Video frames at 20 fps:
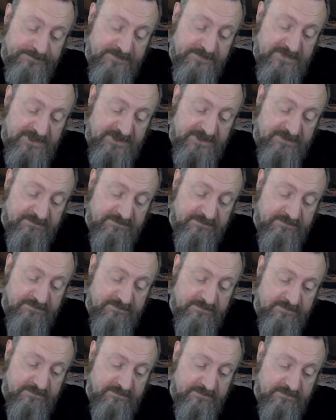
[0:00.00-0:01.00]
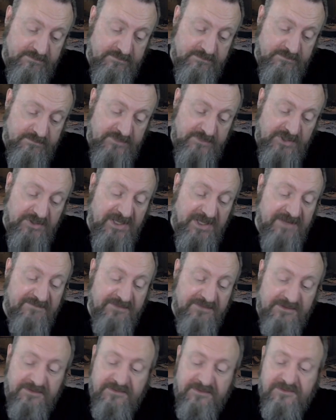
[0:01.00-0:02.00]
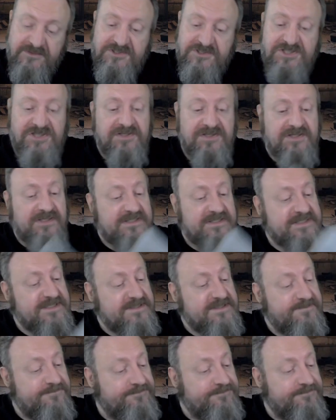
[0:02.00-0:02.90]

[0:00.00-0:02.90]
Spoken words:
but you have the Chindits.